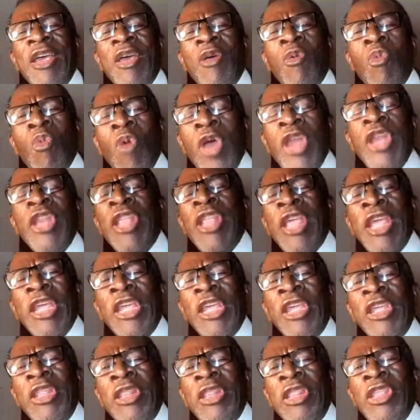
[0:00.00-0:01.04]
when
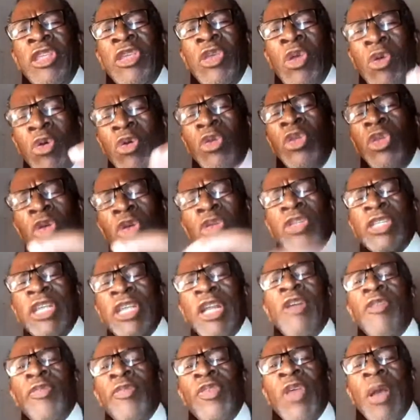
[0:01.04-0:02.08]
you
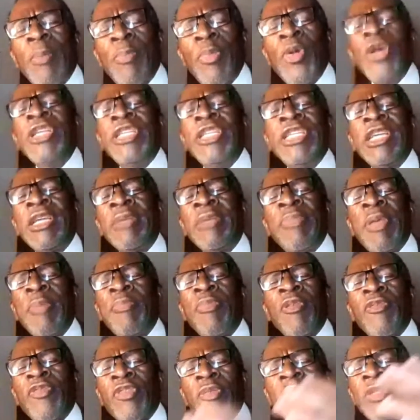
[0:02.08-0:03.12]
yourself are appointing people
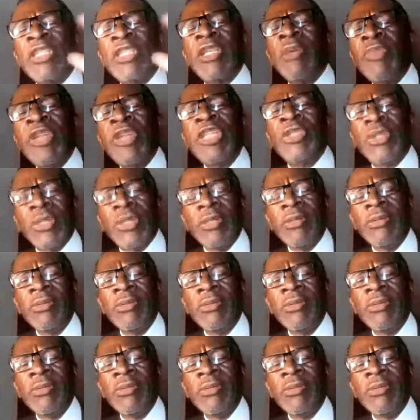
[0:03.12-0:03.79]
from the same region.